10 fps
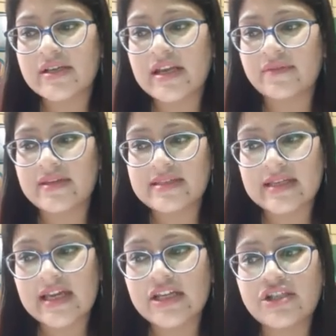
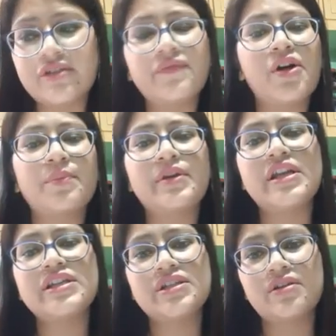investigation,
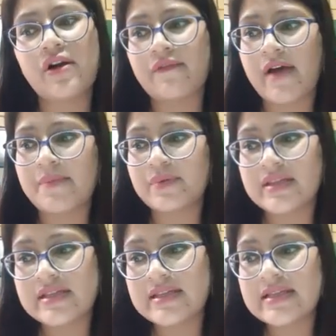formulation of
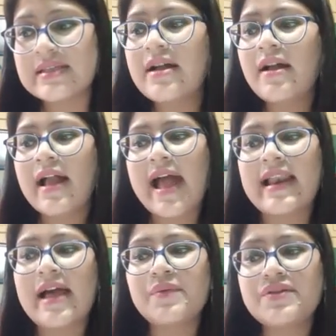hypothesis and
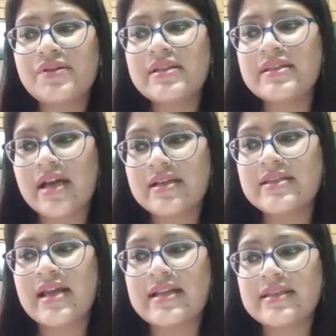laboratory
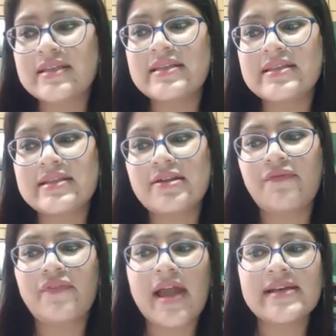studies, and synthesis
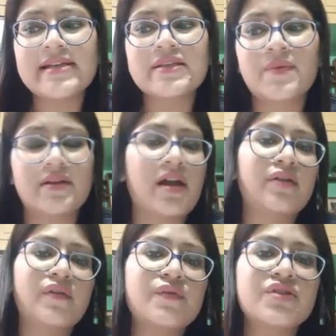of findings with
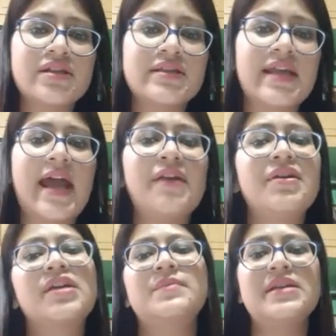conclusions and
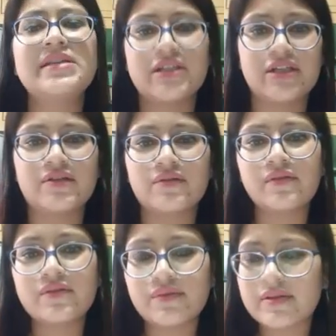recommendations.
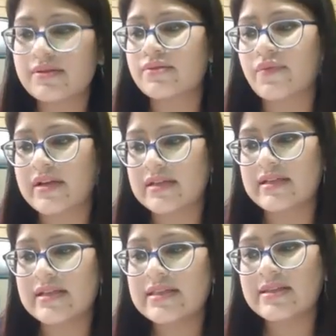Okay, so this is what
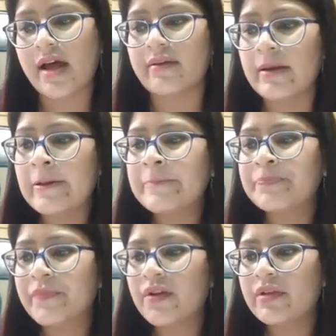it is done.
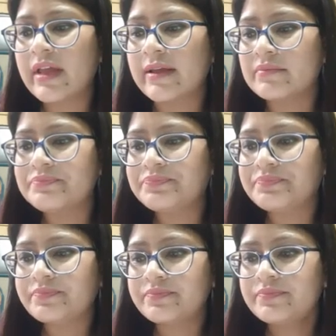Okay.
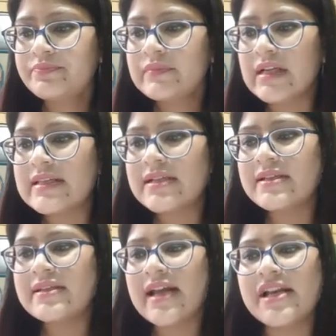
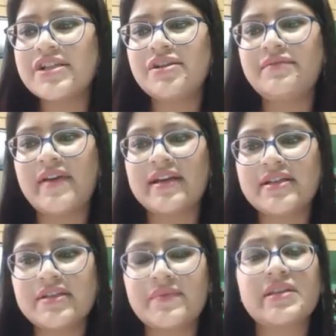Certain additional
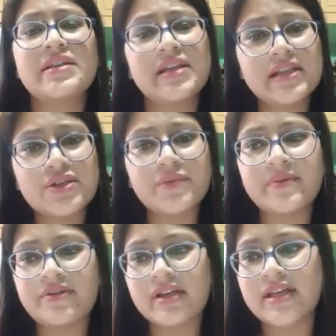factors which needs to
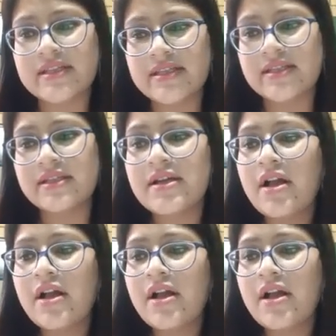be considered